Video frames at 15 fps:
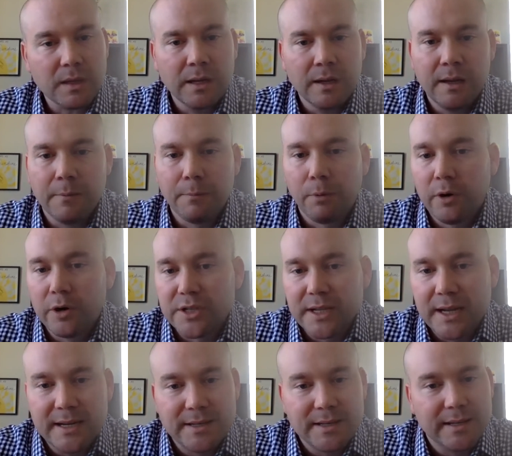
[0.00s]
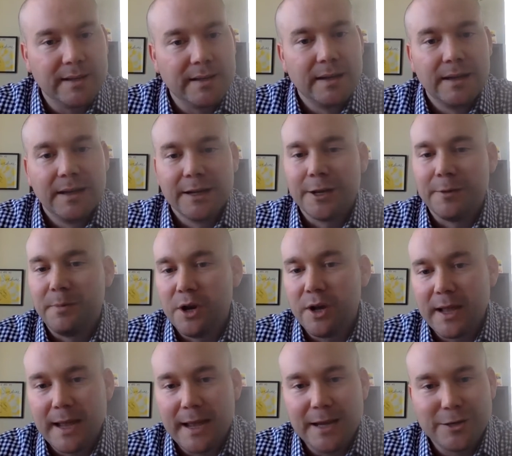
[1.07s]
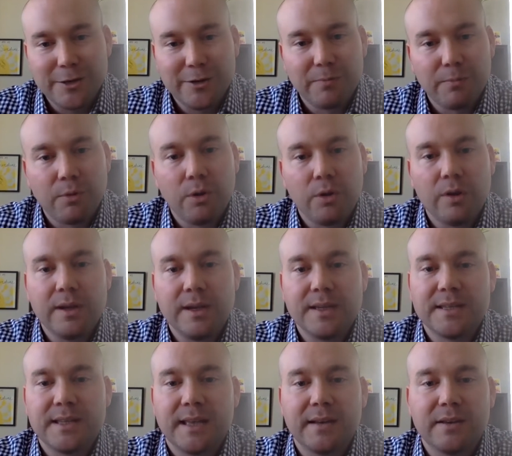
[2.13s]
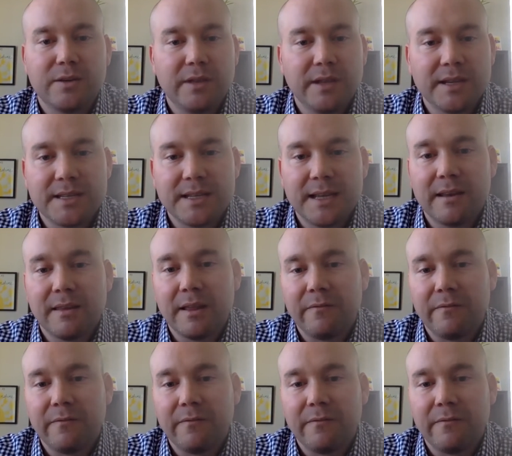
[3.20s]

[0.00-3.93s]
employers need to communicate to employees that to the extent they